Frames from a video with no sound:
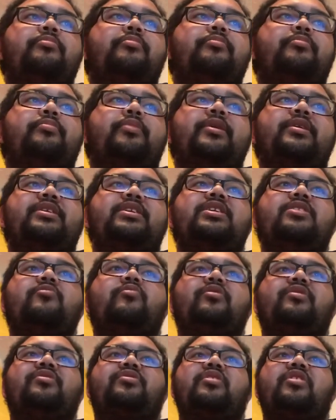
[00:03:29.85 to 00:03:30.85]
but he
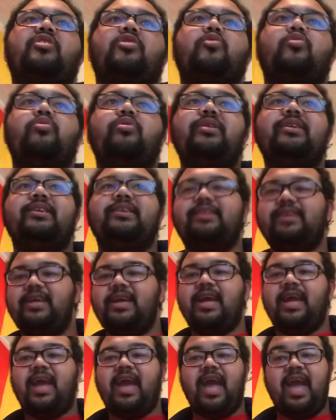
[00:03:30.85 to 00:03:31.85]
was acquitted
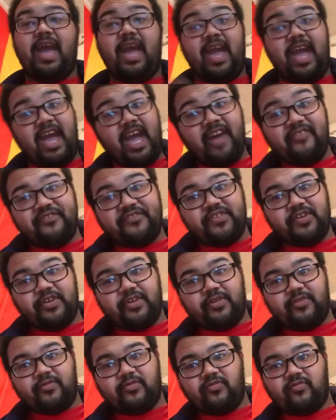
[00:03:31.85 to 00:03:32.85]

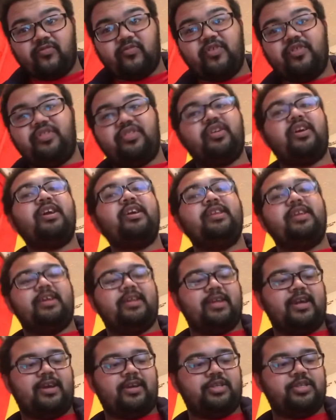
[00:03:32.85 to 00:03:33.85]
after resigning,
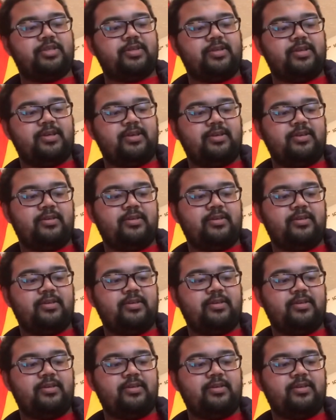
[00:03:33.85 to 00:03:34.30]
actually.